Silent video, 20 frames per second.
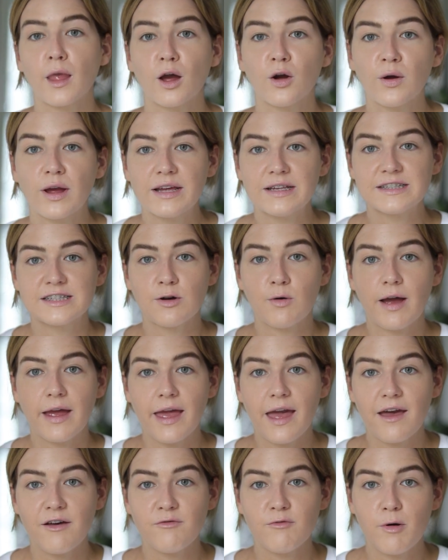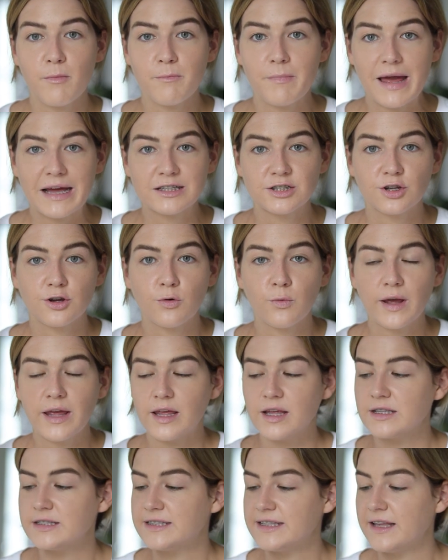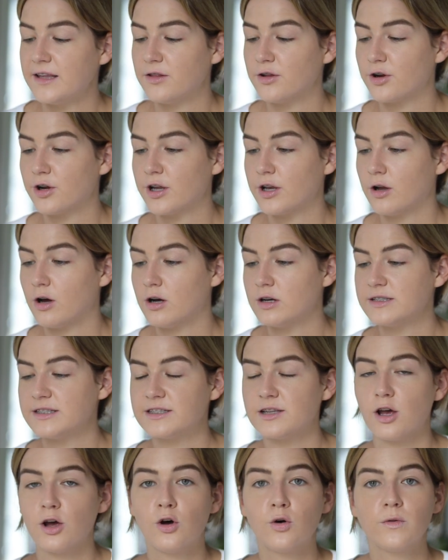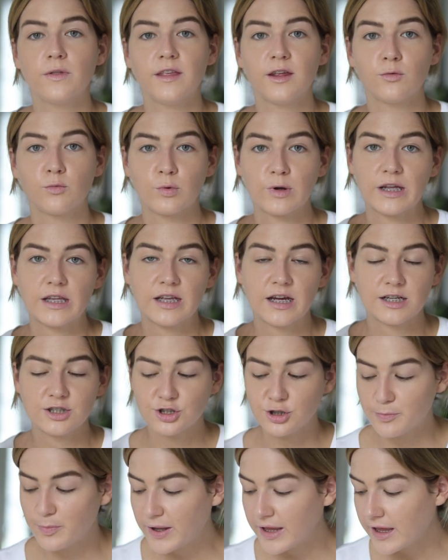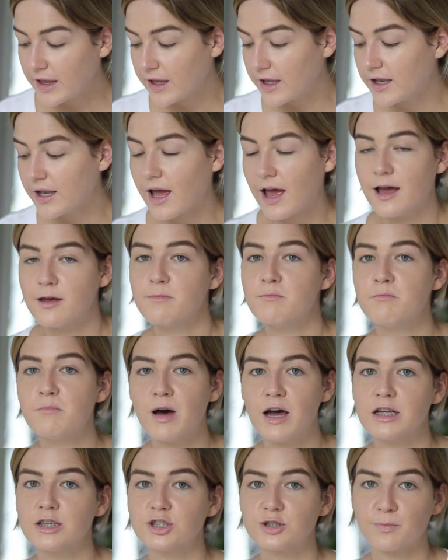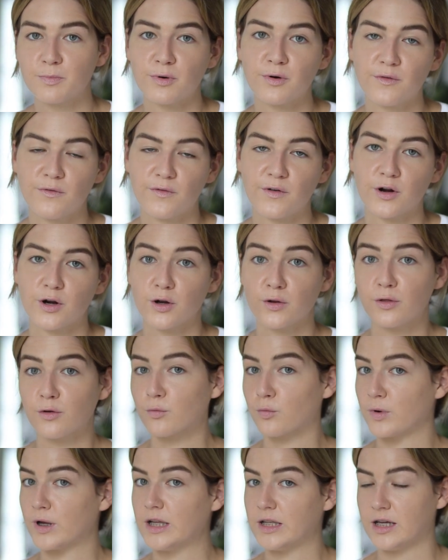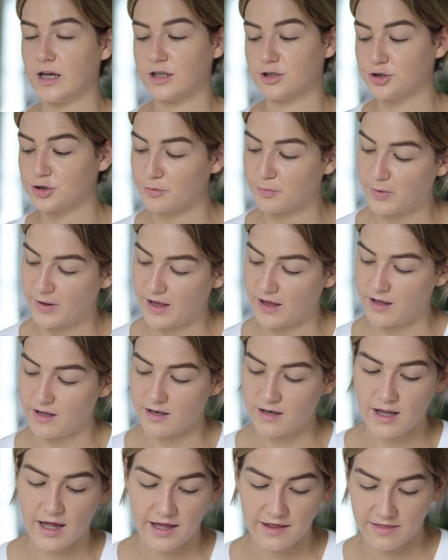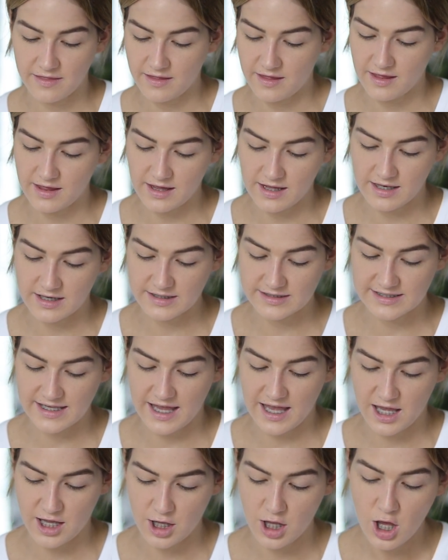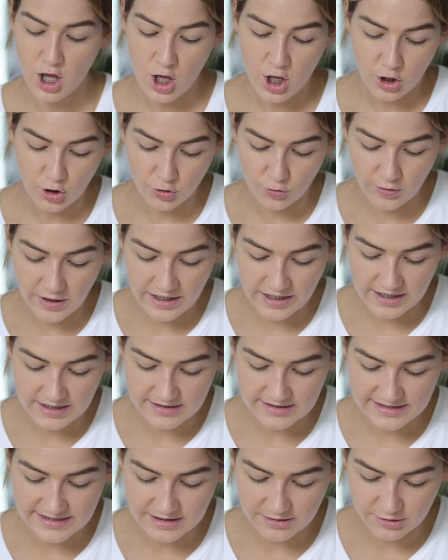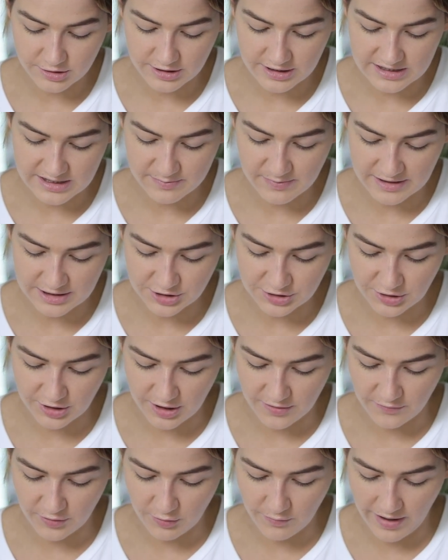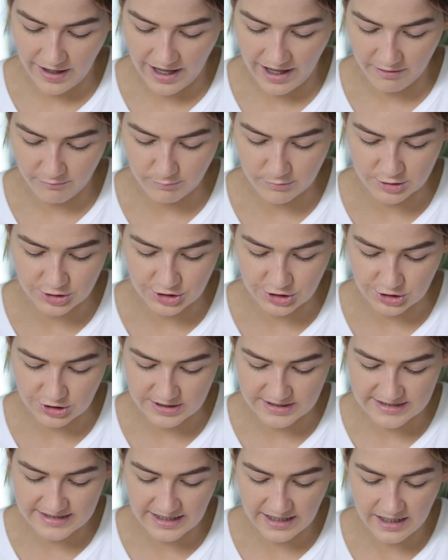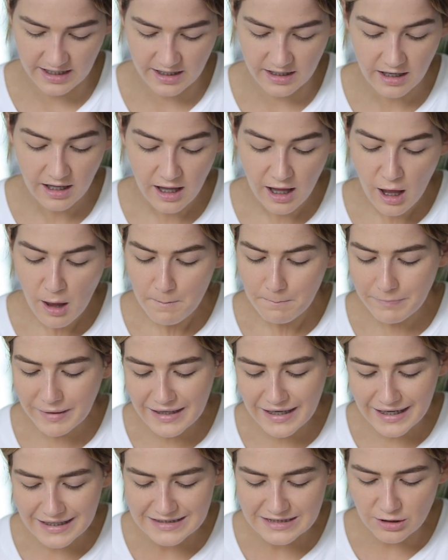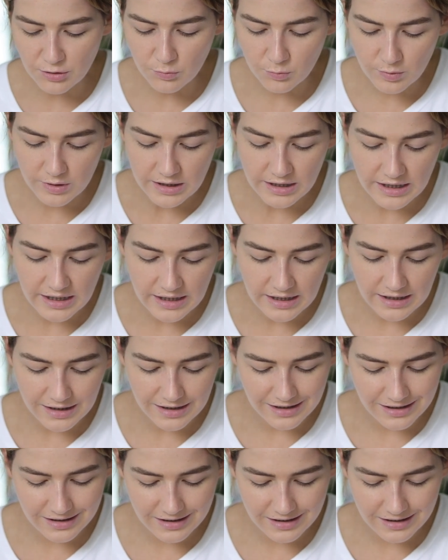Okay, so I have Magic Away Concealer and also the Retoucher Pen. I much prefer the Retoucher Pen. I think it is a great concealer, especially if you have mature skin. But I don't really...